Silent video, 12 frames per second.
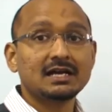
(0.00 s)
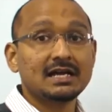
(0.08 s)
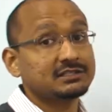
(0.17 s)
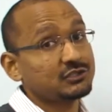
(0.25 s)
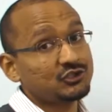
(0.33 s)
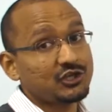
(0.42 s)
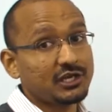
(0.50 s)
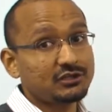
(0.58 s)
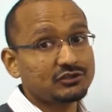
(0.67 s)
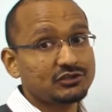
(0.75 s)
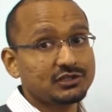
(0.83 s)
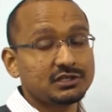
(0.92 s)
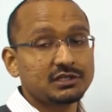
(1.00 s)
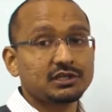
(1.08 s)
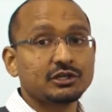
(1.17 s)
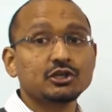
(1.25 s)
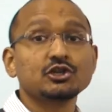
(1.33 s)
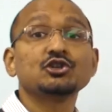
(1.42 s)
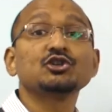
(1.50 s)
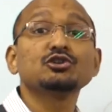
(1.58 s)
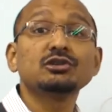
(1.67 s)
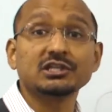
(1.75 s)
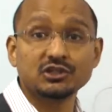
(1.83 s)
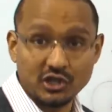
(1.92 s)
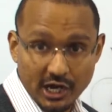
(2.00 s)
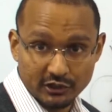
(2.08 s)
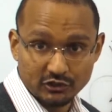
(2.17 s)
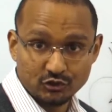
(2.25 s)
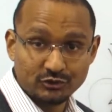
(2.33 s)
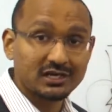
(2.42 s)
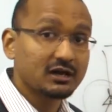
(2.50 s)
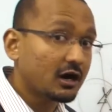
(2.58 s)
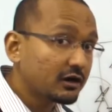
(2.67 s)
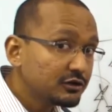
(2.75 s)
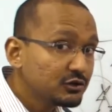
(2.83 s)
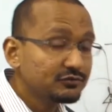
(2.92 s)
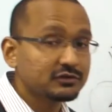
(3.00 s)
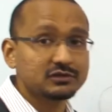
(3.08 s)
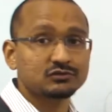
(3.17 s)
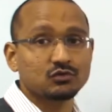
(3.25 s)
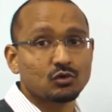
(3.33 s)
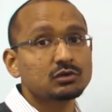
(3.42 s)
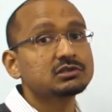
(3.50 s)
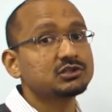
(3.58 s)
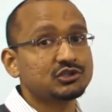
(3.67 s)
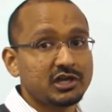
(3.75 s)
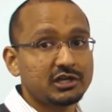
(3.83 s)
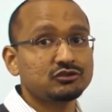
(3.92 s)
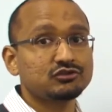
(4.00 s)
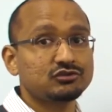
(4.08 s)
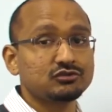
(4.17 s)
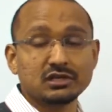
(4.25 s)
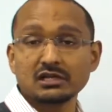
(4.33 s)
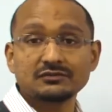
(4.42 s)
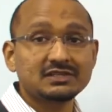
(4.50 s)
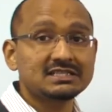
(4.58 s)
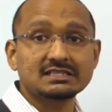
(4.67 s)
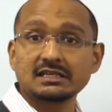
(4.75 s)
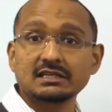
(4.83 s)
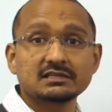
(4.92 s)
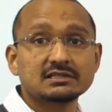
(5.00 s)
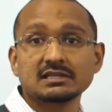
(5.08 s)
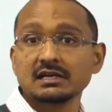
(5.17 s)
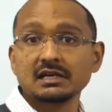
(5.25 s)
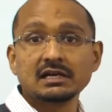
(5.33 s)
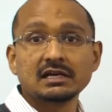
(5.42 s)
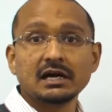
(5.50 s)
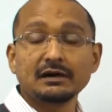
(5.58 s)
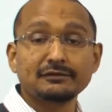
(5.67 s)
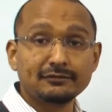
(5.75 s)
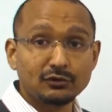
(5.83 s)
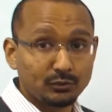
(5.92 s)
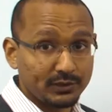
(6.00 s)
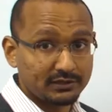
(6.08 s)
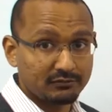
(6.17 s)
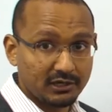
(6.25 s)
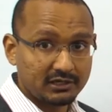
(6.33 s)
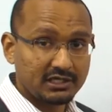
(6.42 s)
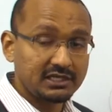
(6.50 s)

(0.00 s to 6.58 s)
Has it changed? Should it change? You can argue for this role to change too. None of these things are fluid, right?